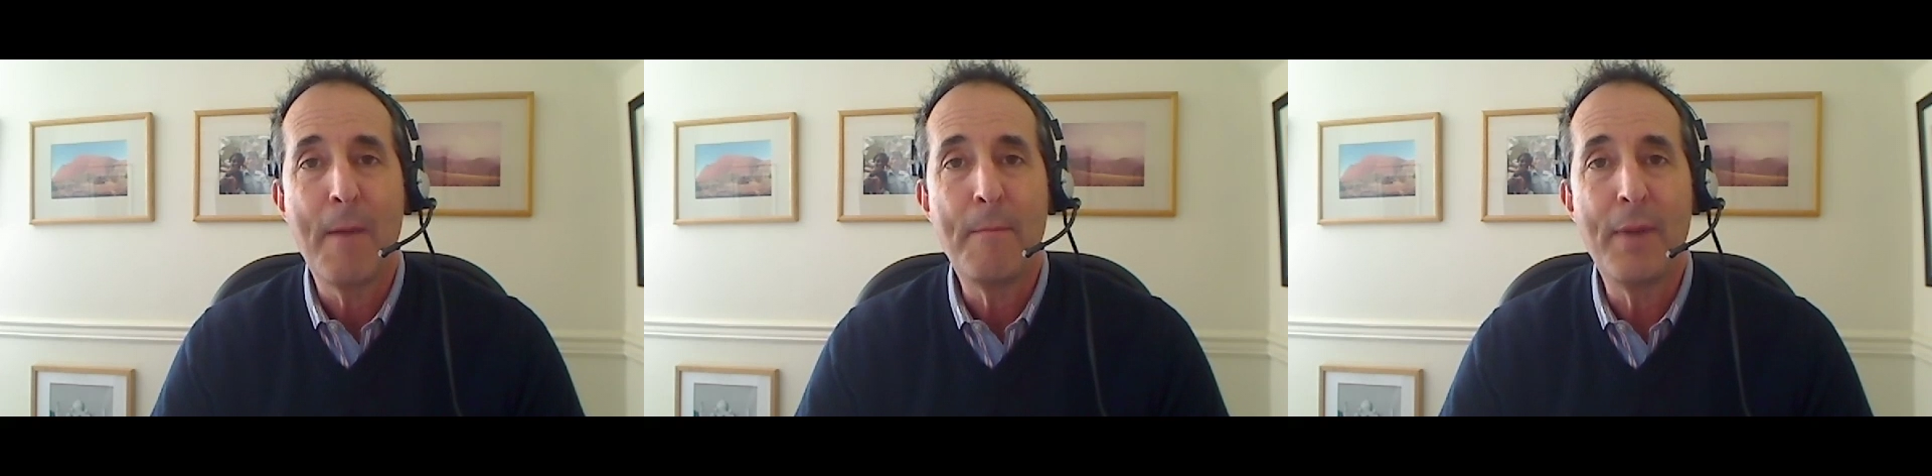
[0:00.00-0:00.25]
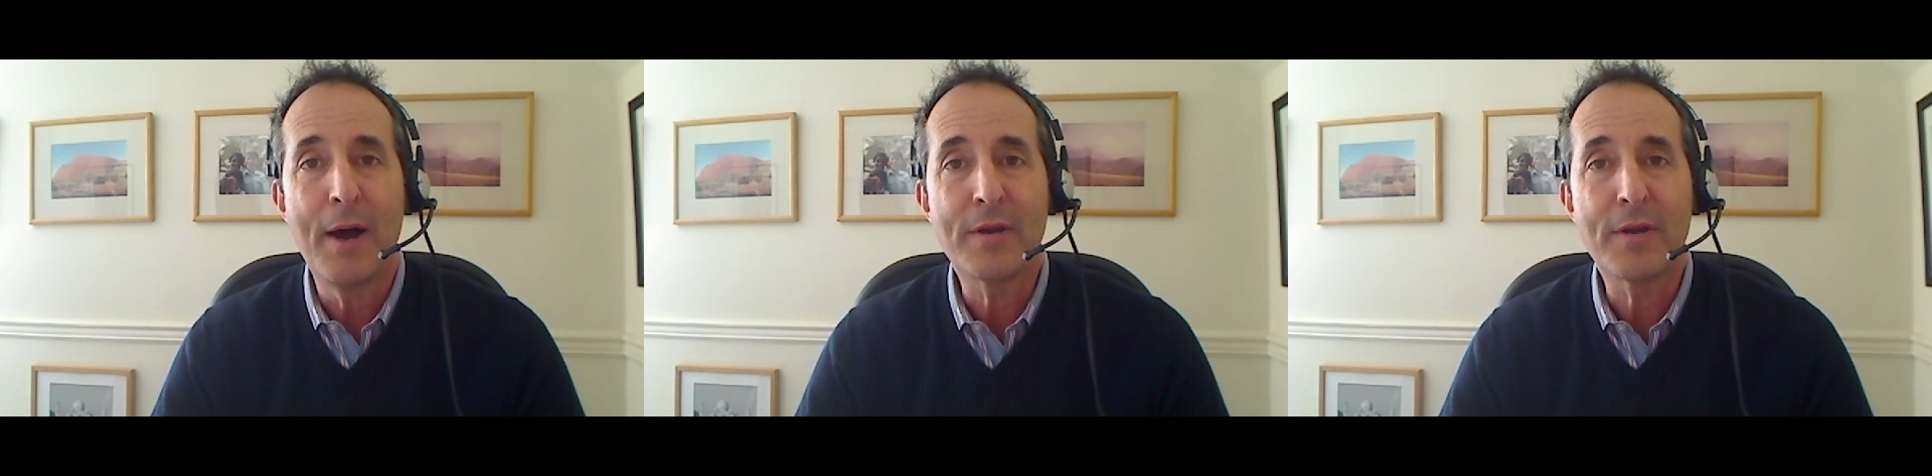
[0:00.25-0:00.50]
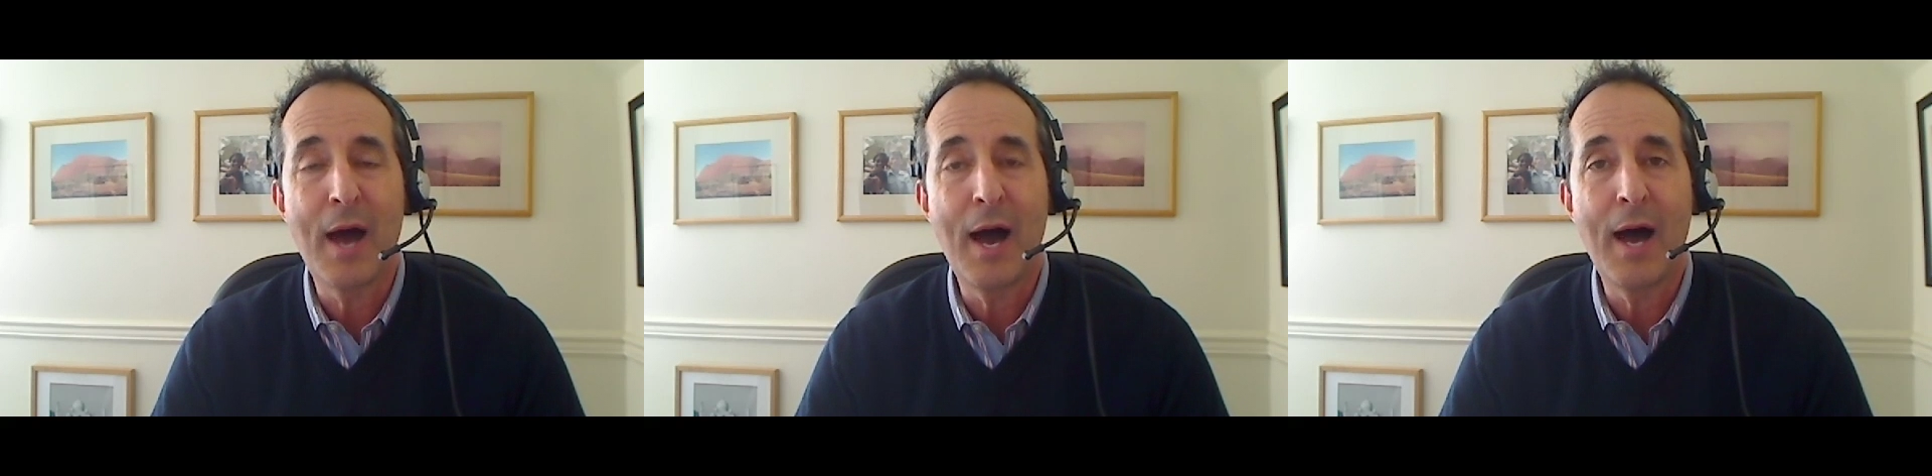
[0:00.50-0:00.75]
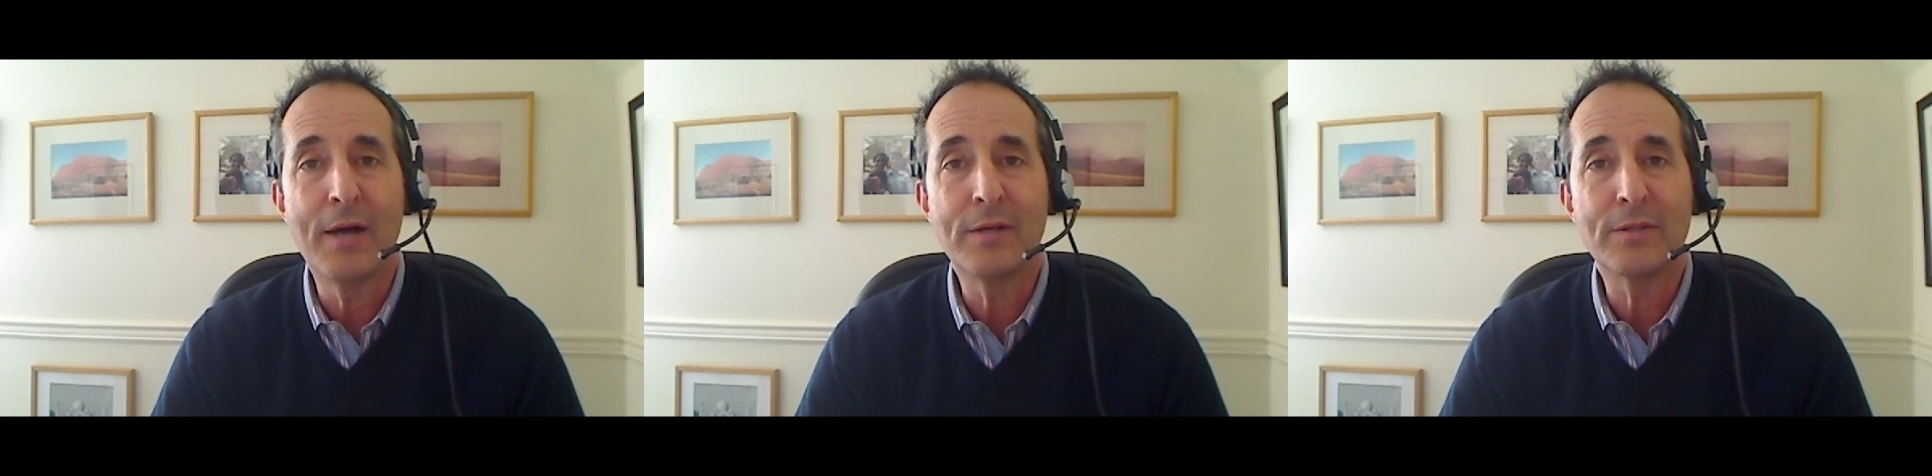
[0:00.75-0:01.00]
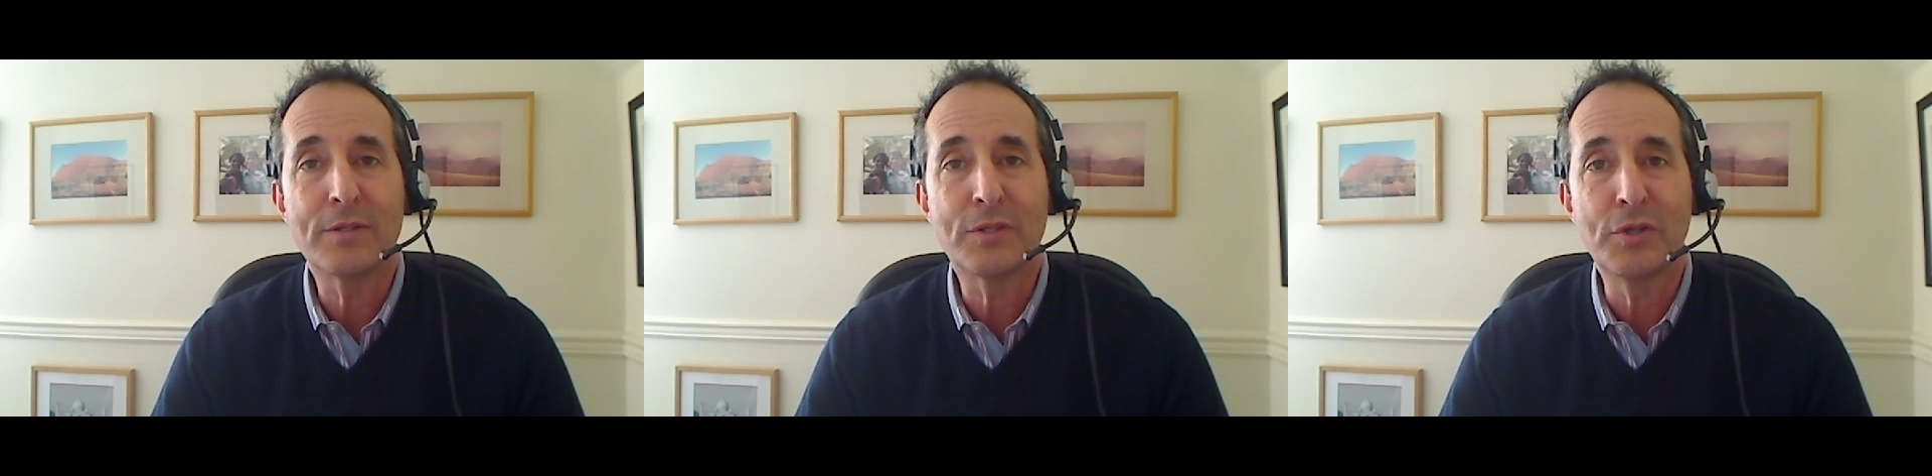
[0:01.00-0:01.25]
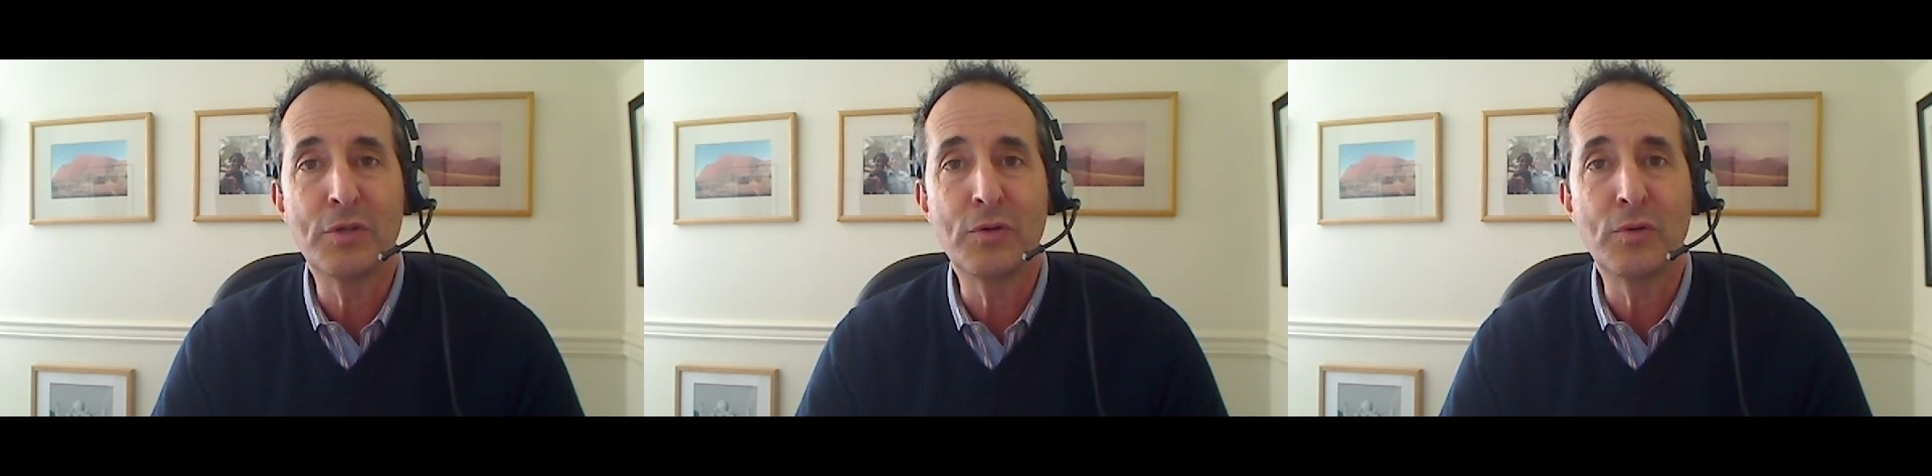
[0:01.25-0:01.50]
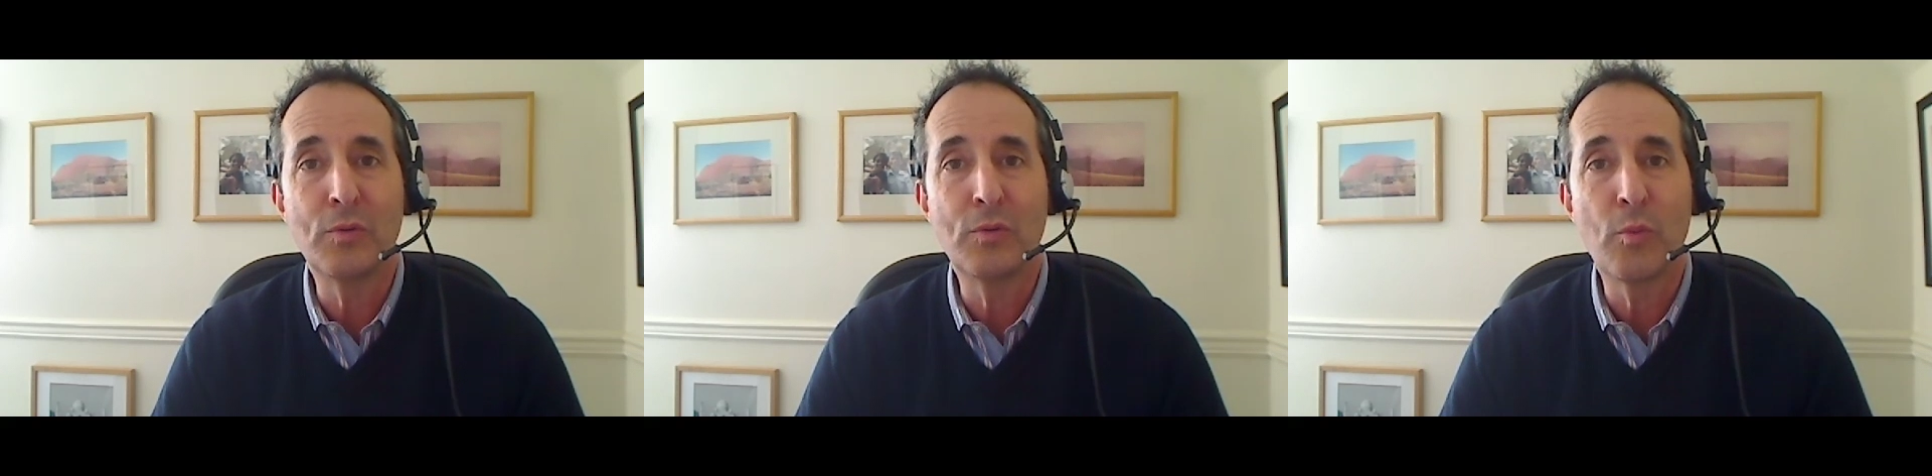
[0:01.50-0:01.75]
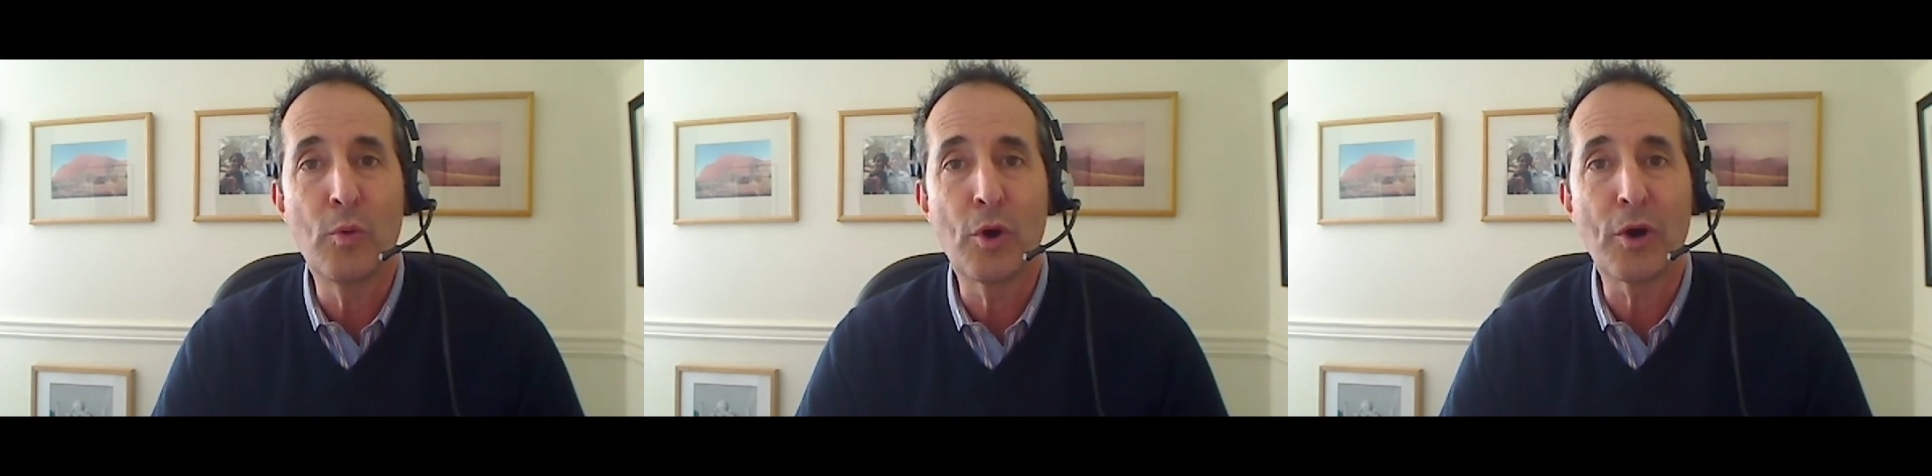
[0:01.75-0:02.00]
but to
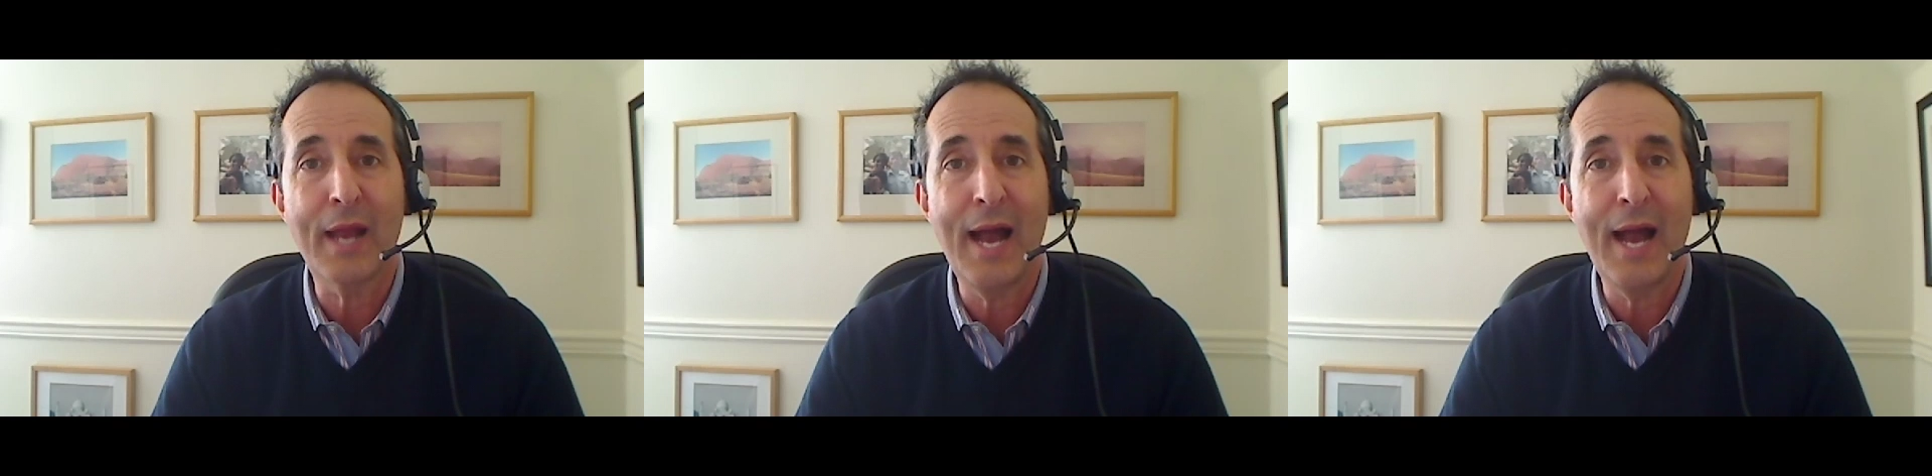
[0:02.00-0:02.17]
work